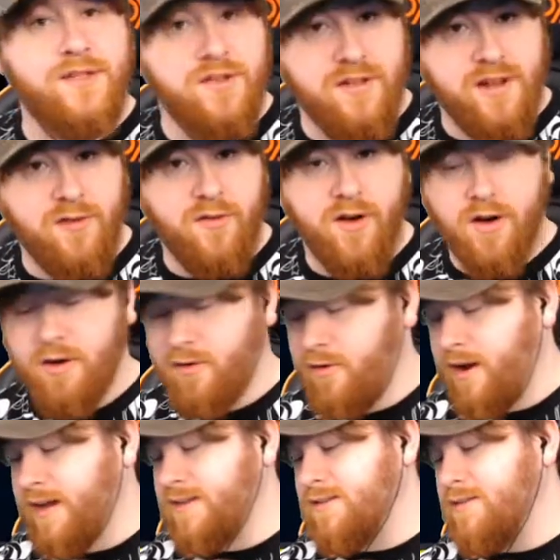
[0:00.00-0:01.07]
on the
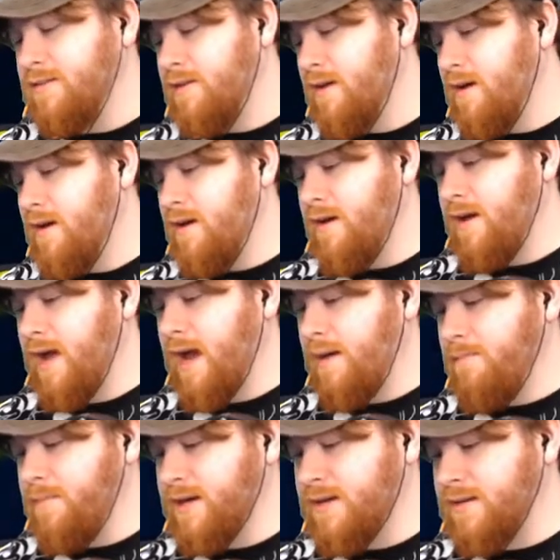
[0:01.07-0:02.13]
horizon,
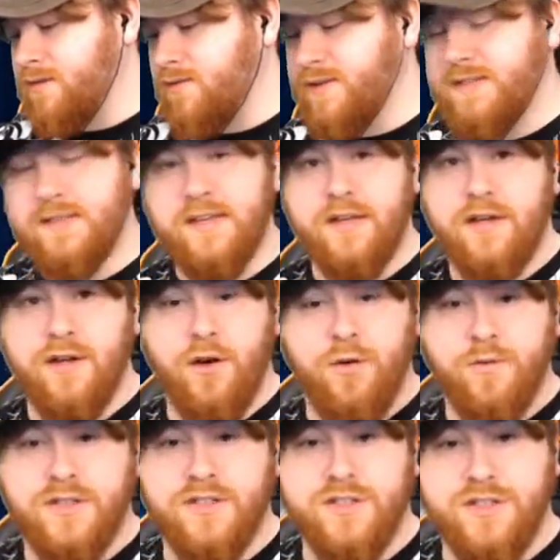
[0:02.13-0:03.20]
because obviously you can
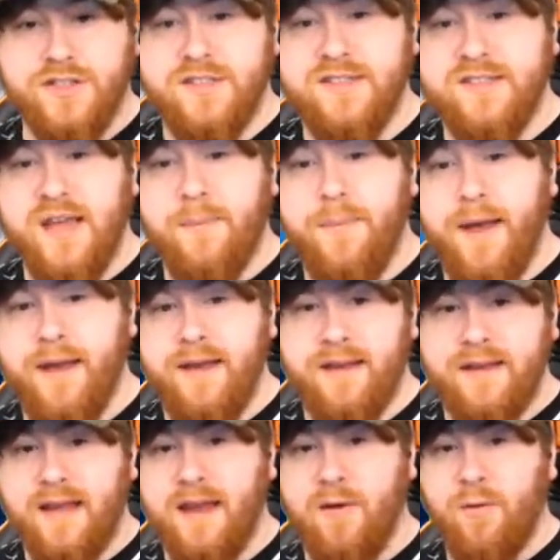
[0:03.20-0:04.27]
always just dip in
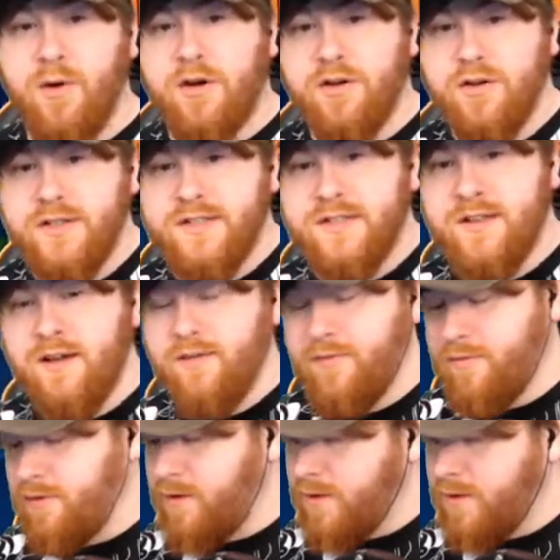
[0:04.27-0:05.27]
and kind of work on stuff.